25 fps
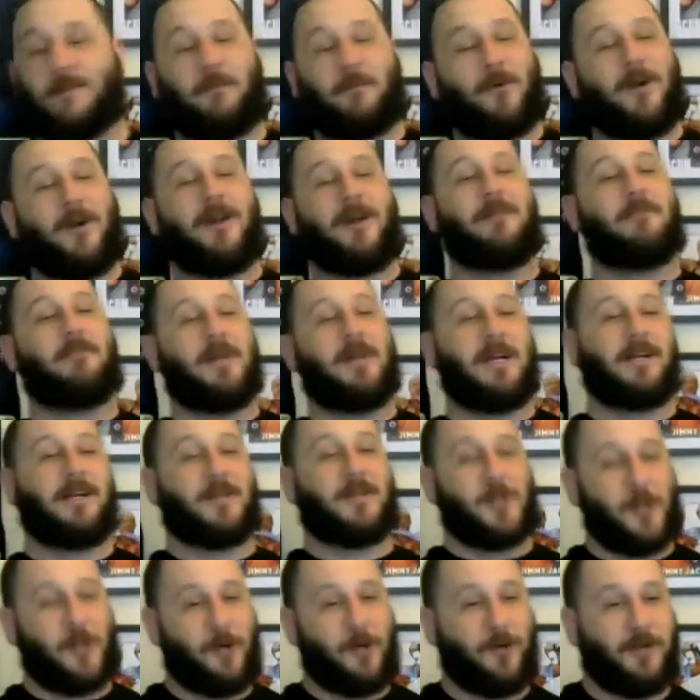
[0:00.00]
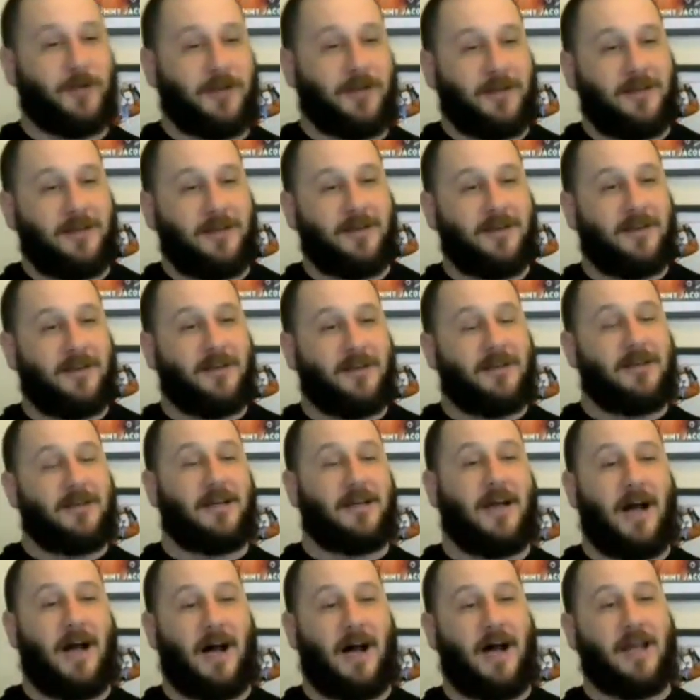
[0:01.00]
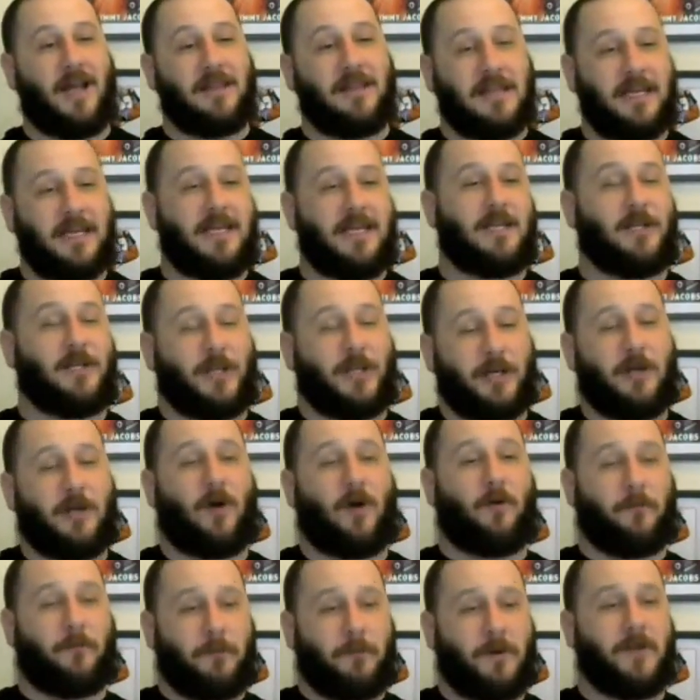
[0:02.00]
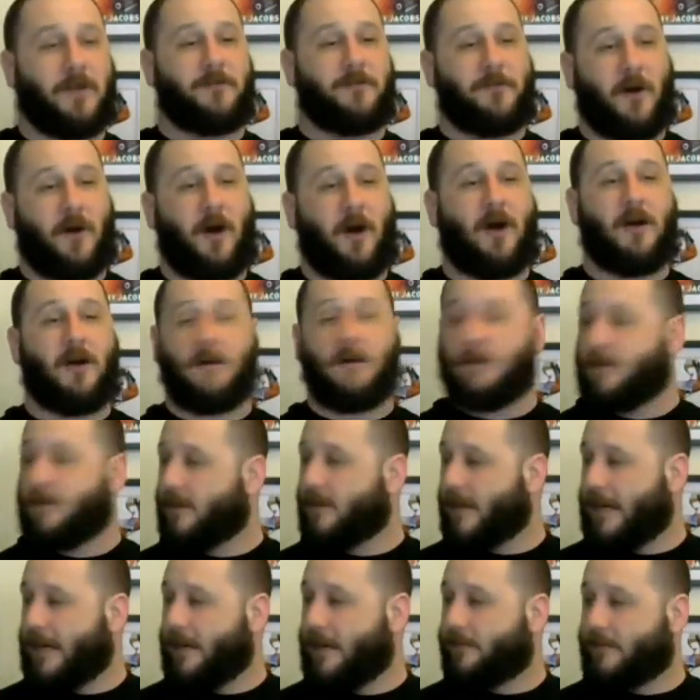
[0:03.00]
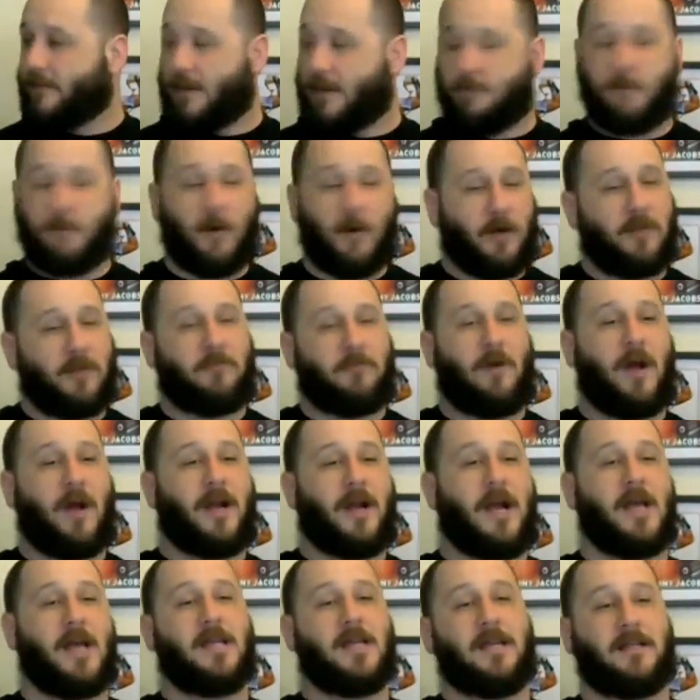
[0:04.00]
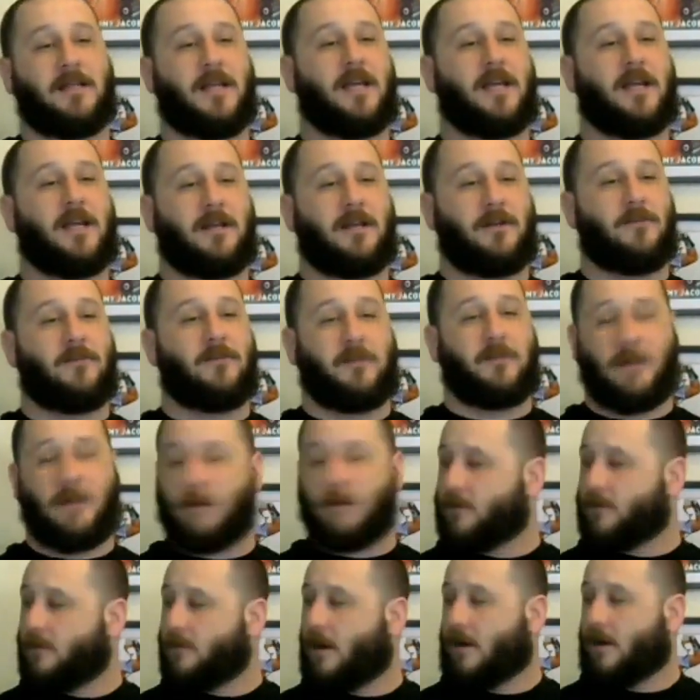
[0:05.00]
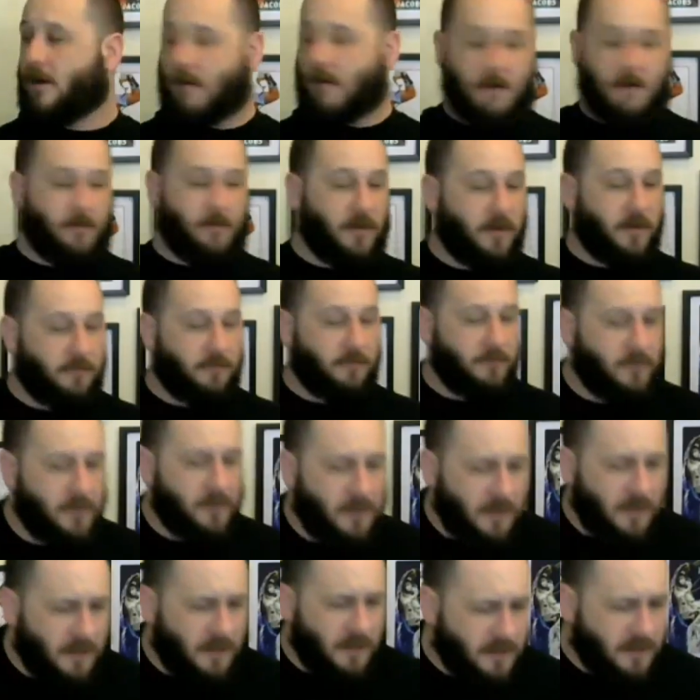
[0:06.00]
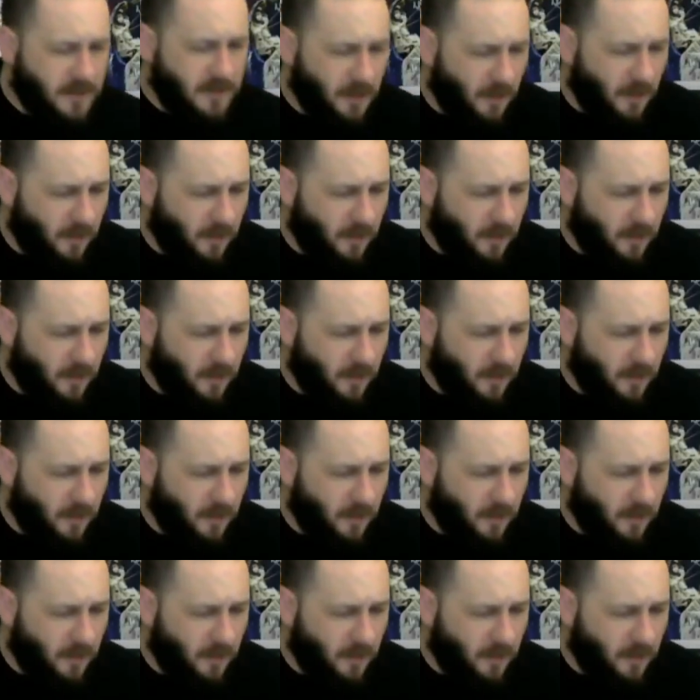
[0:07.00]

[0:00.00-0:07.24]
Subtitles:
pretty big dude. I think he could go pretty far, and if they book him right, I think they'll do all right with him. So